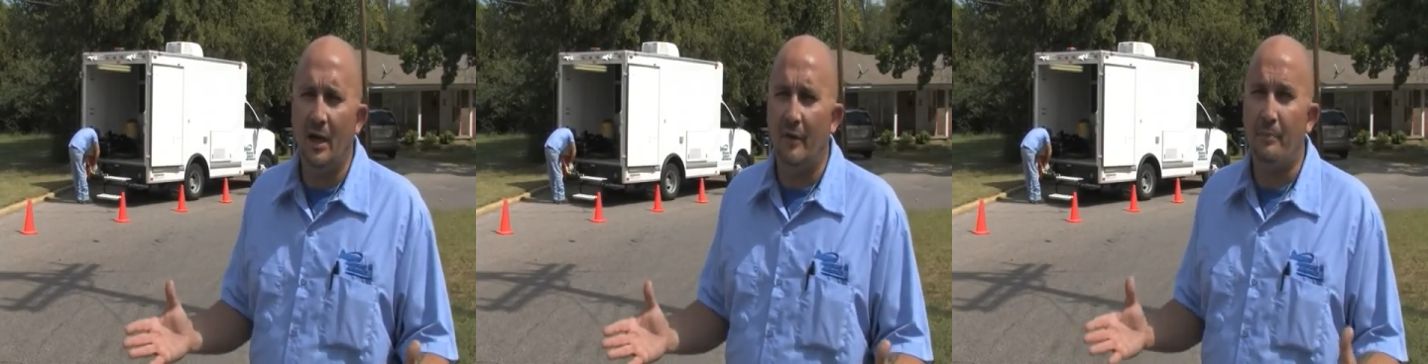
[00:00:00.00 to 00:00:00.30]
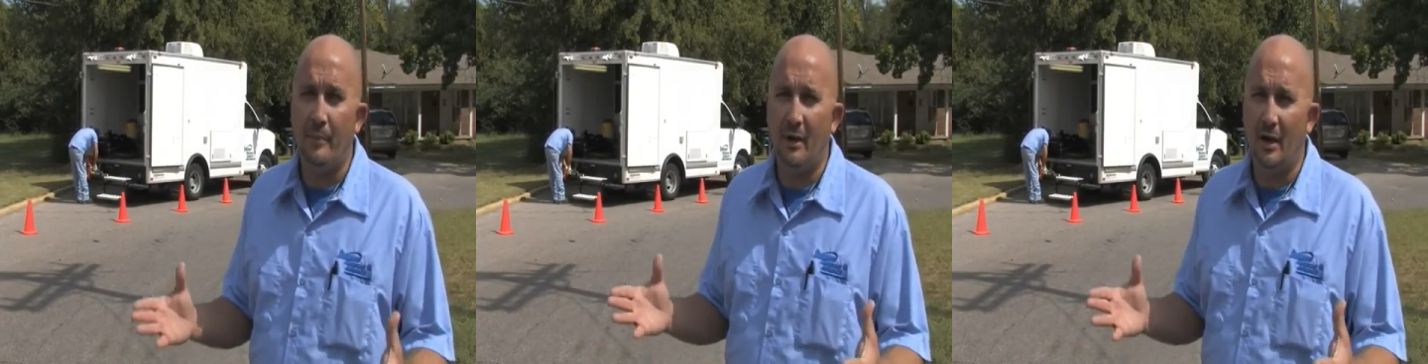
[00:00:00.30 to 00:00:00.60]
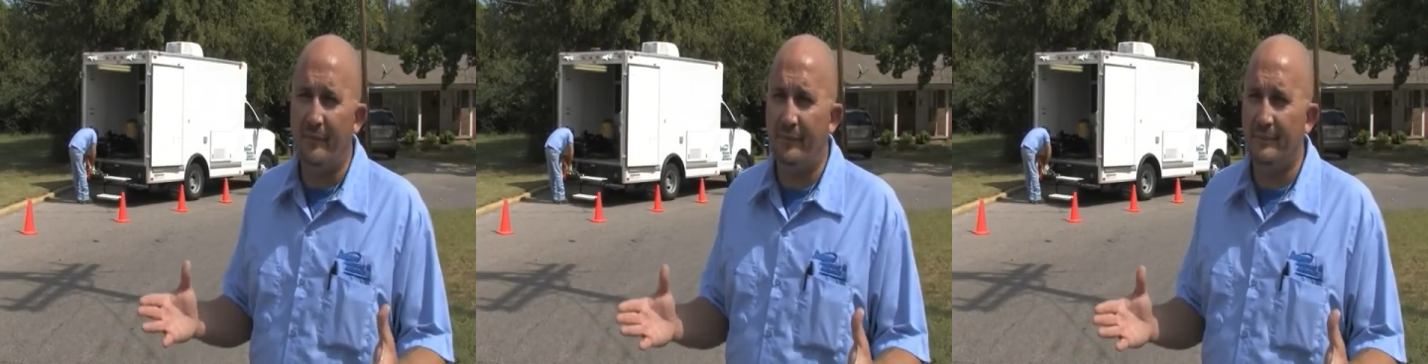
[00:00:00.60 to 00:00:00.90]

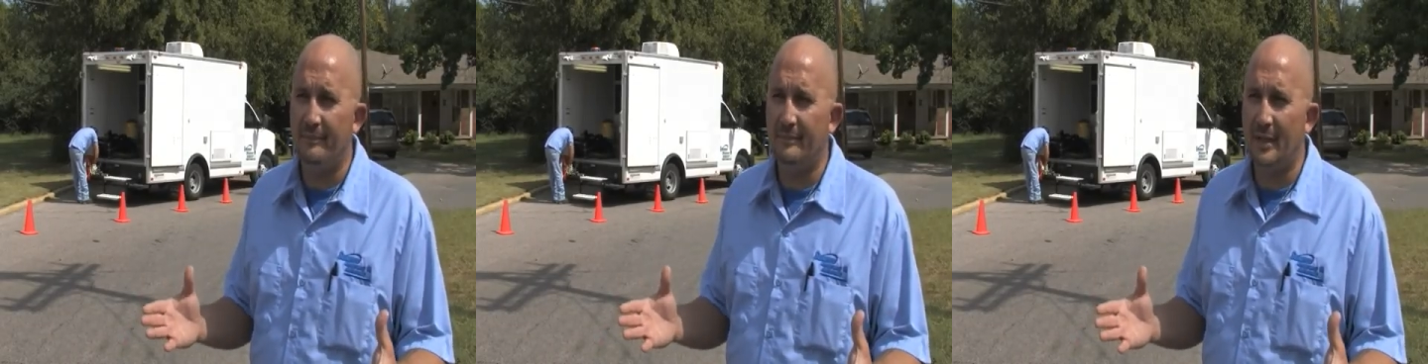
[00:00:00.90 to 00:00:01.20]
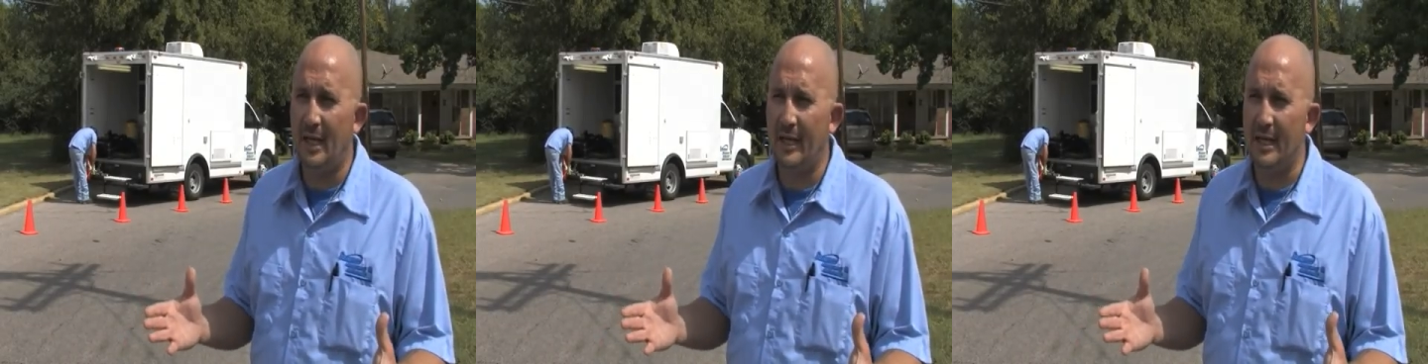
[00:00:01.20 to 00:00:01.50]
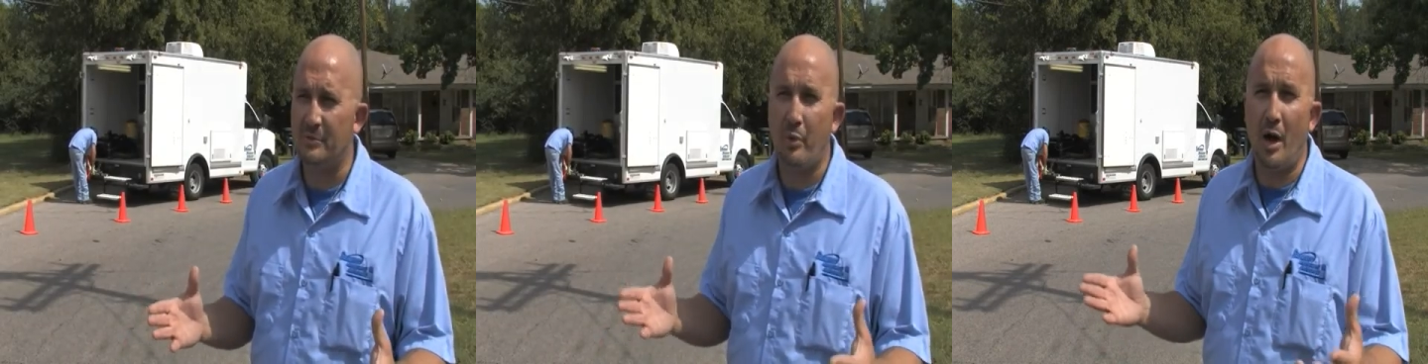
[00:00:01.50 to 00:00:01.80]
of I
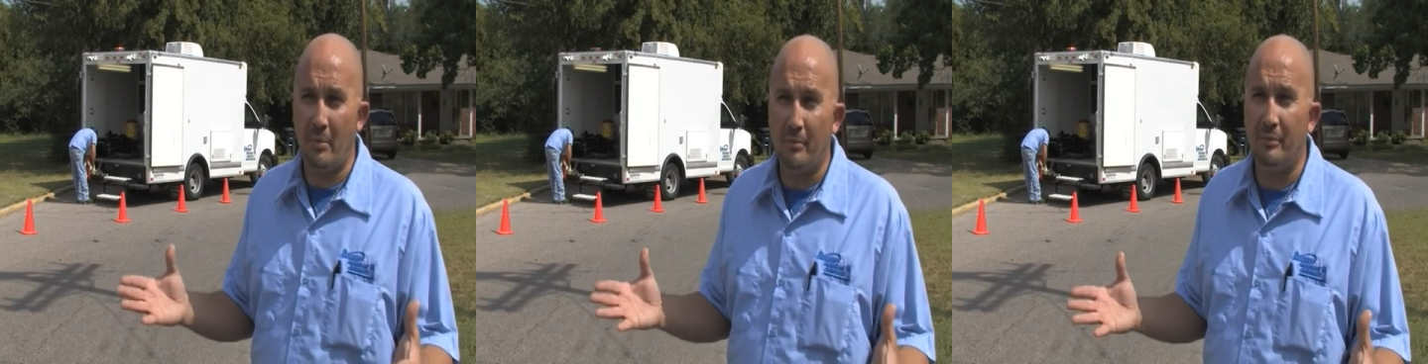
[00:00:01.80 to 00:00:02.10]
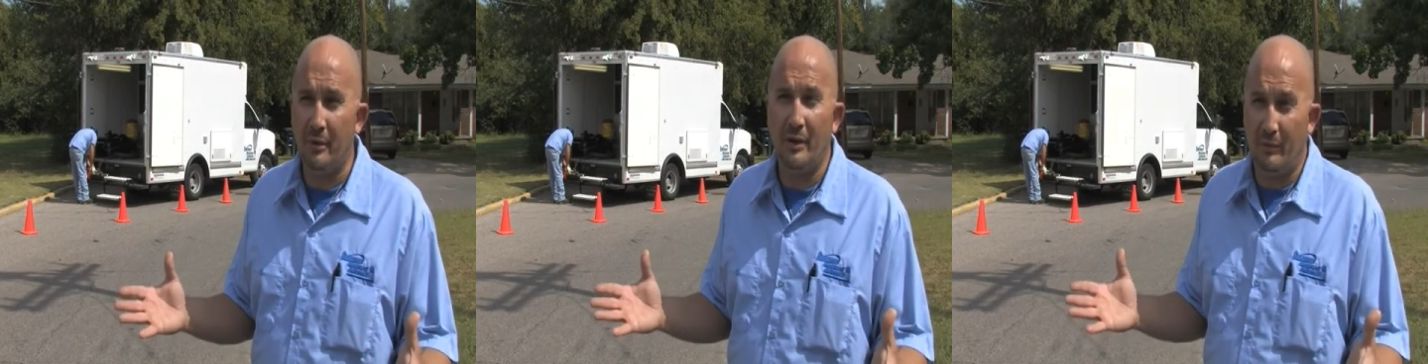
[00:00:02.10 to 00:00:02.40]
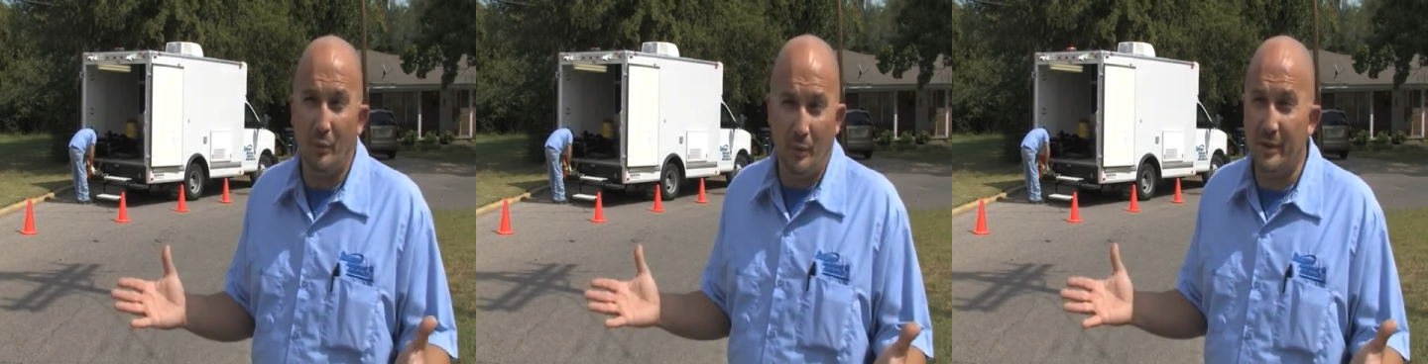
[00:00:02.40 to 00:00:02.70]
guess
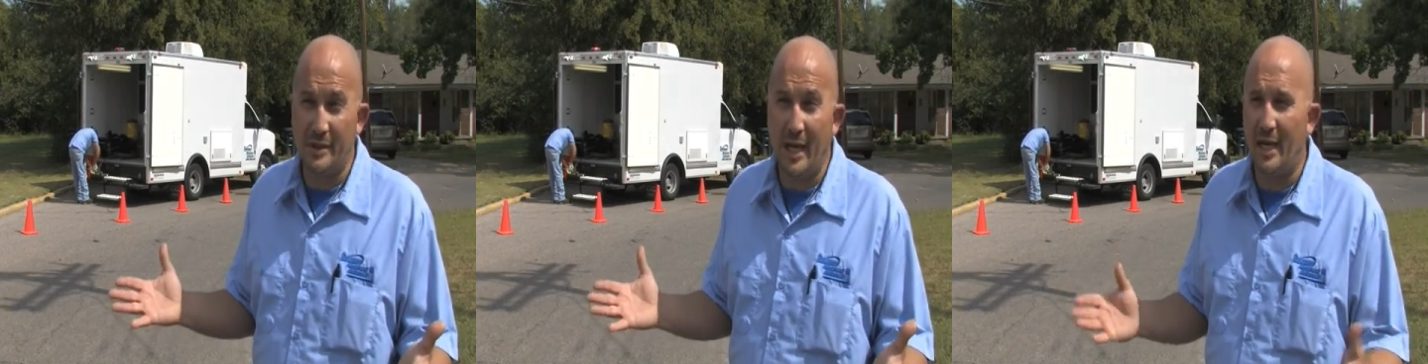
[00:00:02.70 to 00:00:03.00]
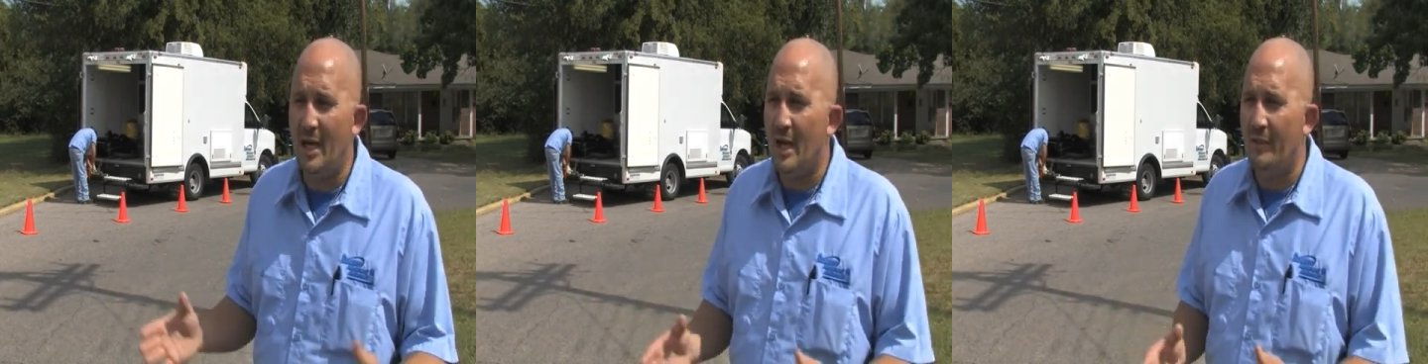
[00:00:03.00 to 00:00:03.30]
problem, we would say,